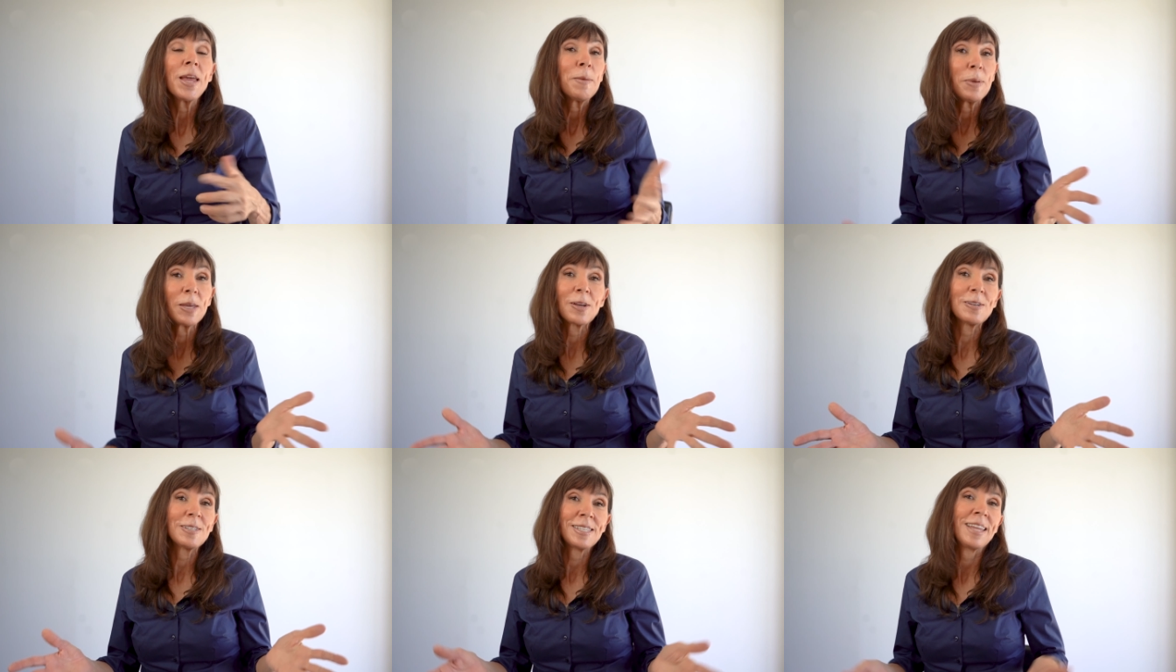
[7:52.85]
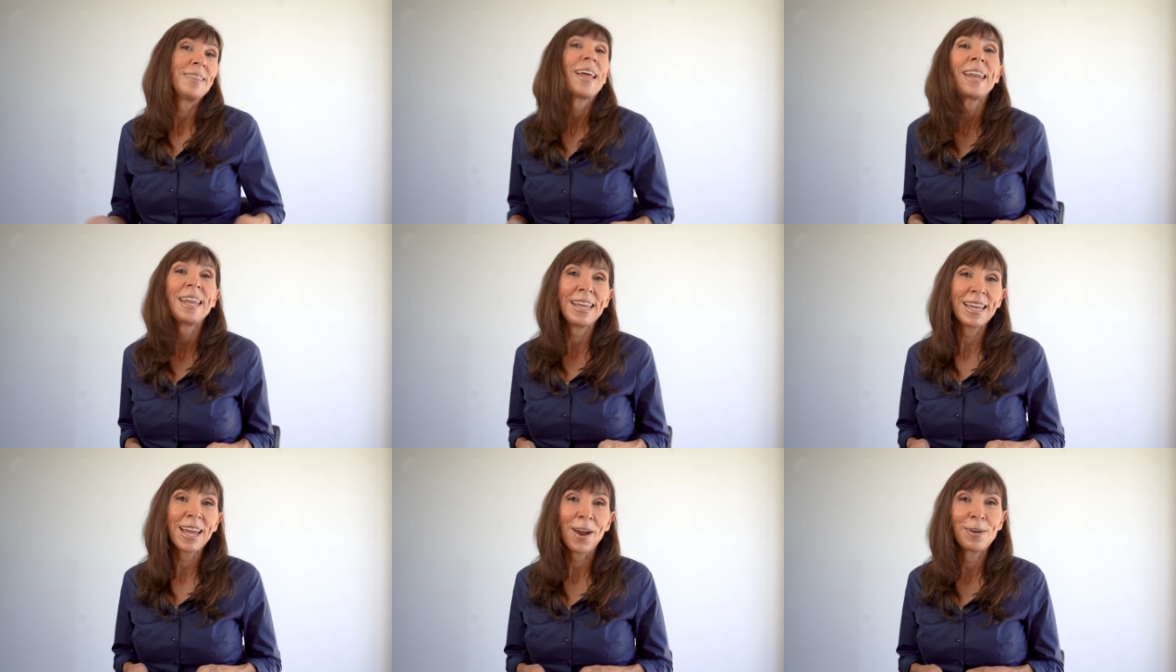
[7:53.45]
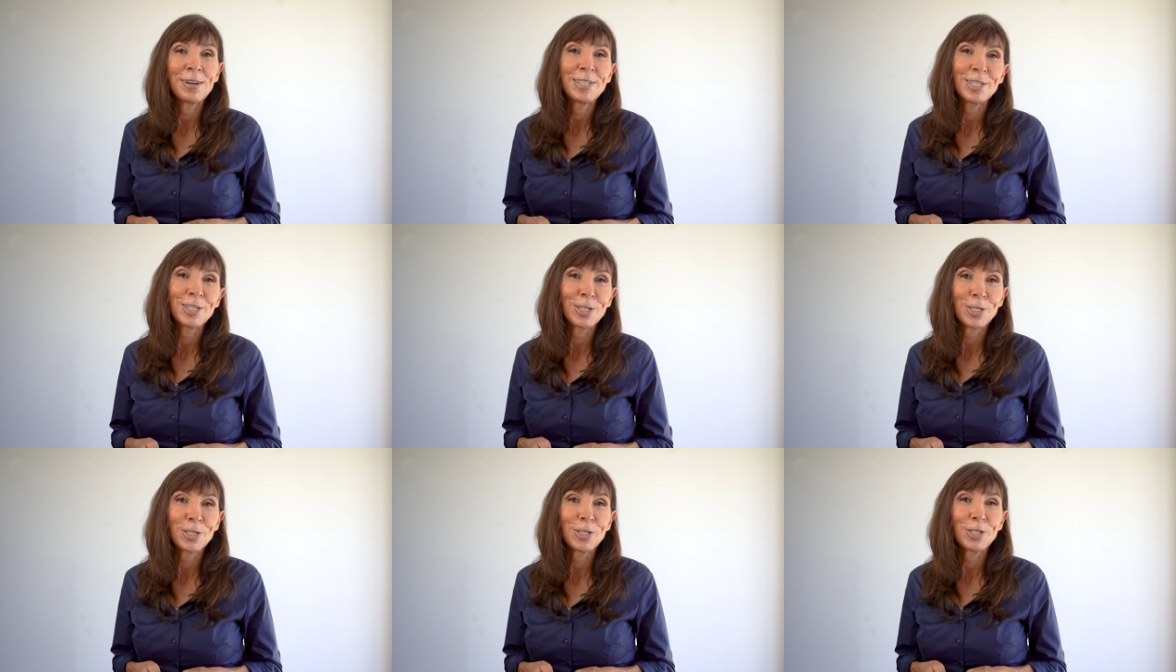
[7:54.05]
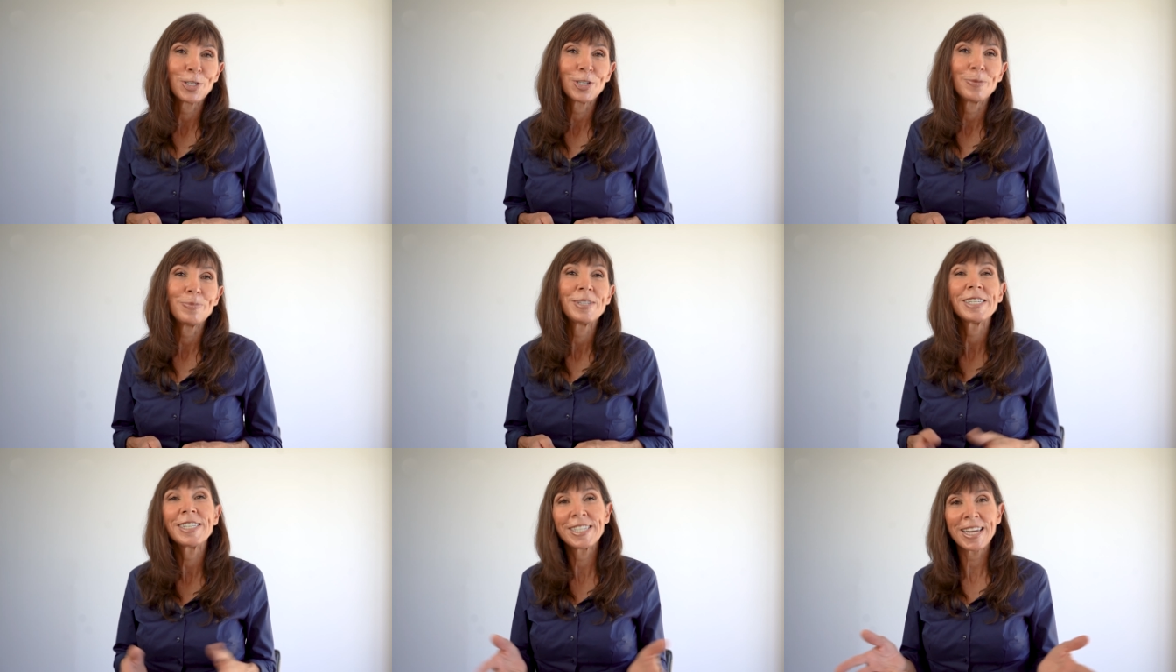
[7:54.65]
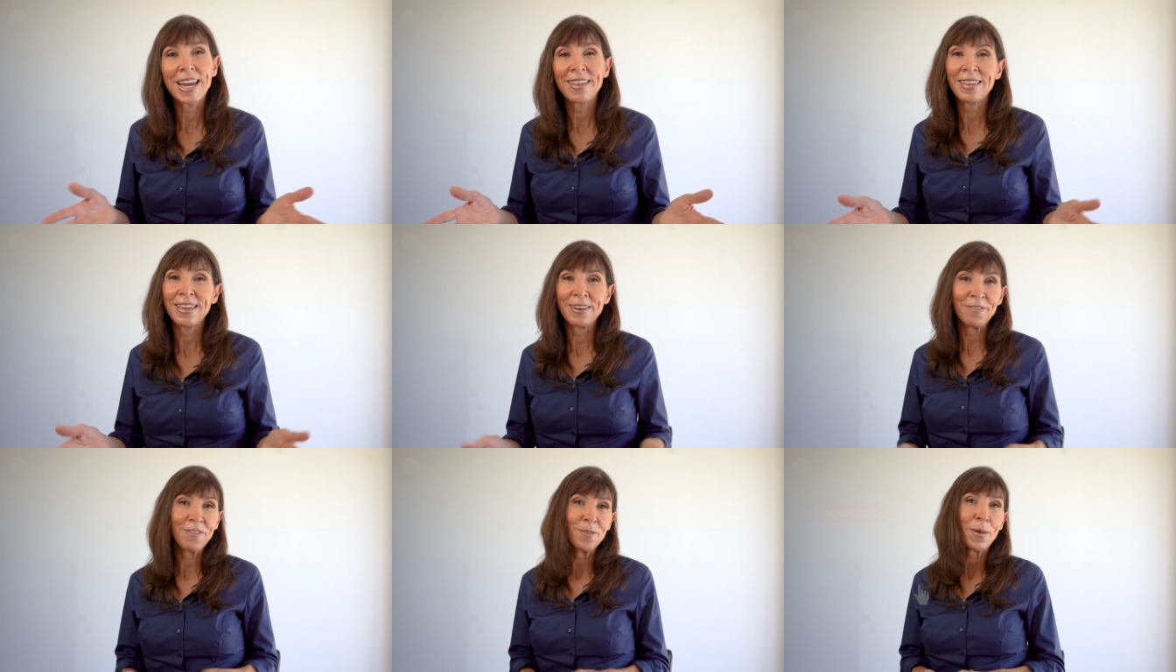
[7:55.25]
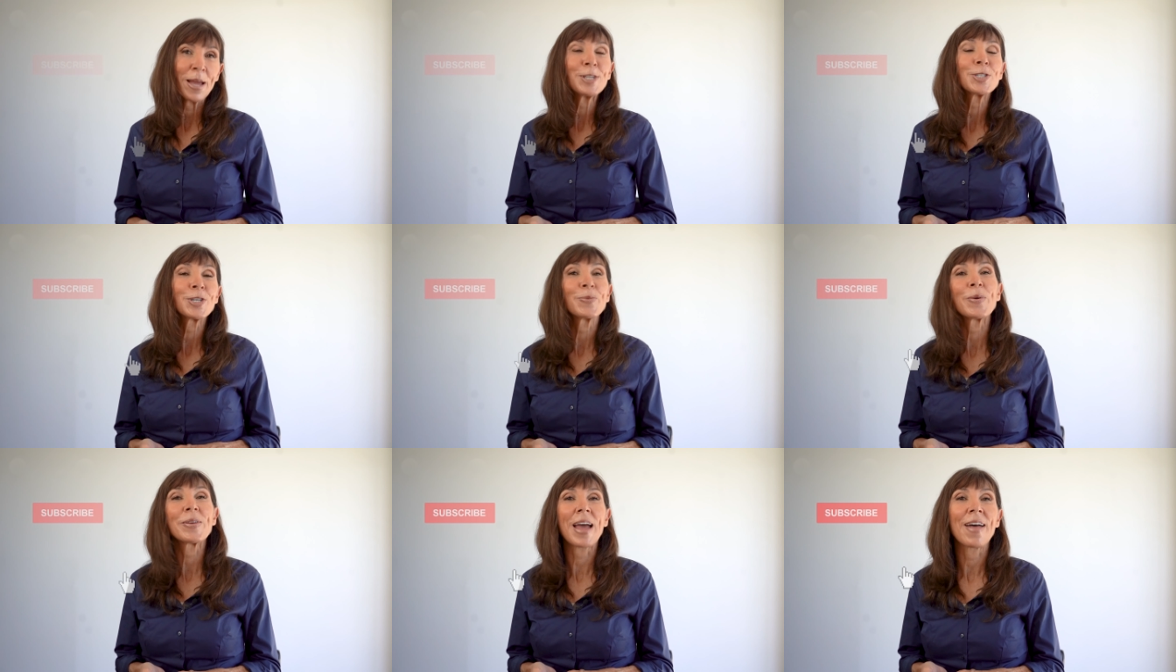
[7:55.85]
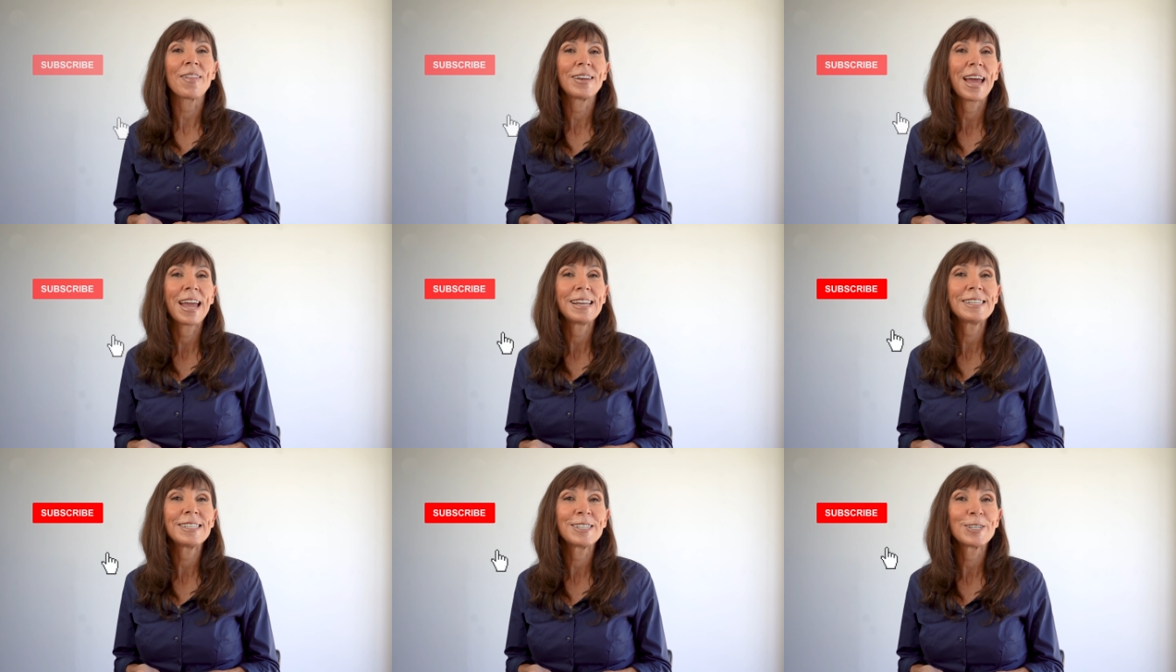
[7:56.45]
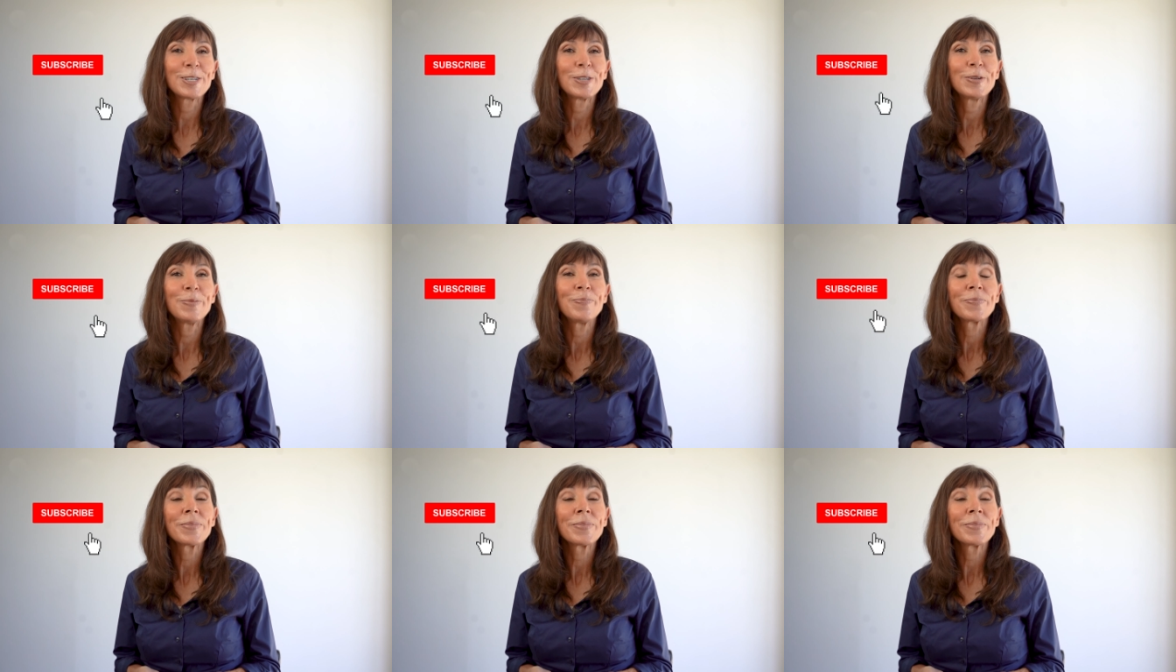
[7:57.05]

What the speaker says: because then that encourages YouTube to share the information with other ladies too.